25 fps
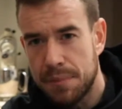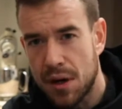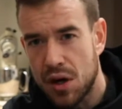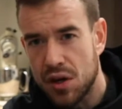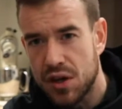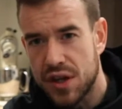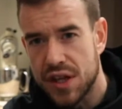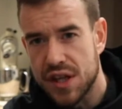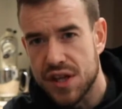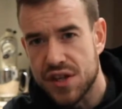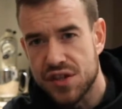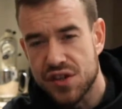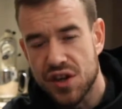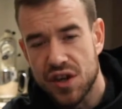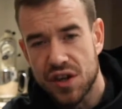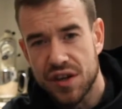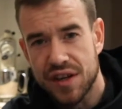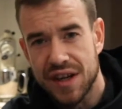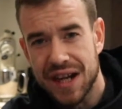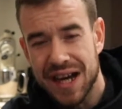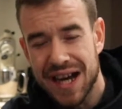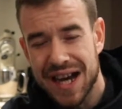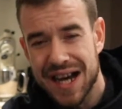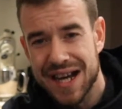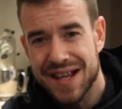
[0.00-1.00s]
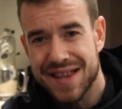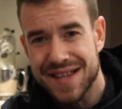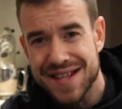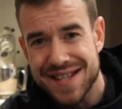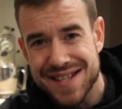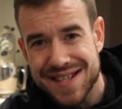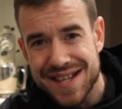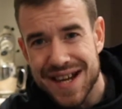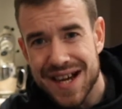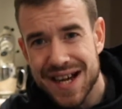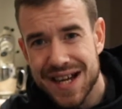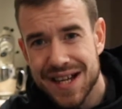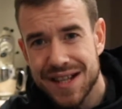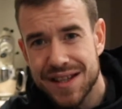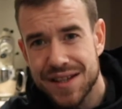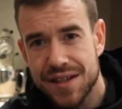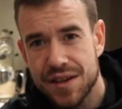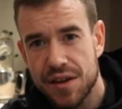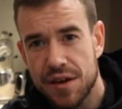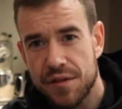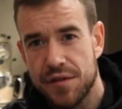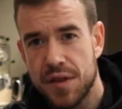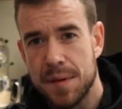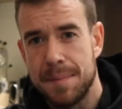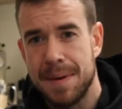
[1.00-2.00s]
pockets on either side
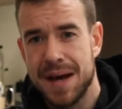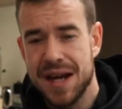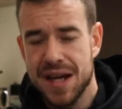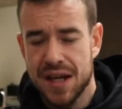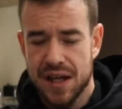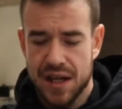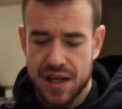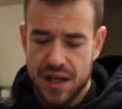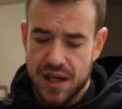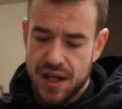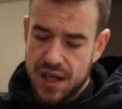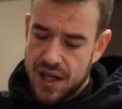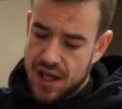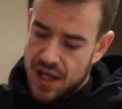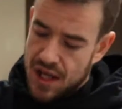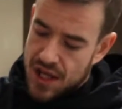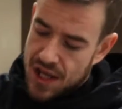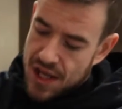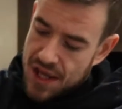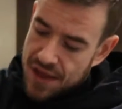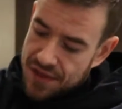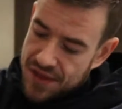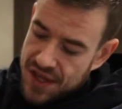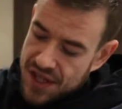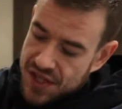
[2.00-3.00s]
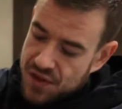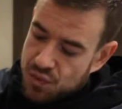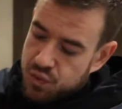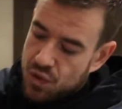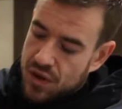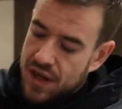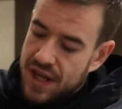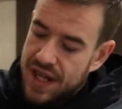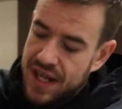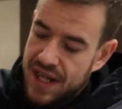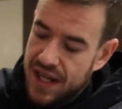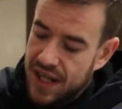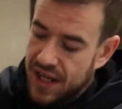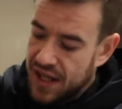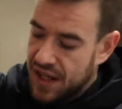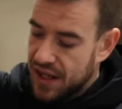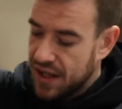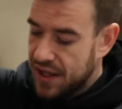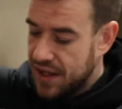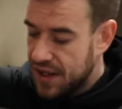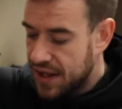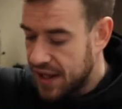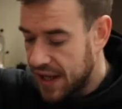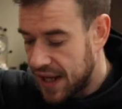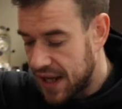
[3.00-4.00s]
of the bag. This one here,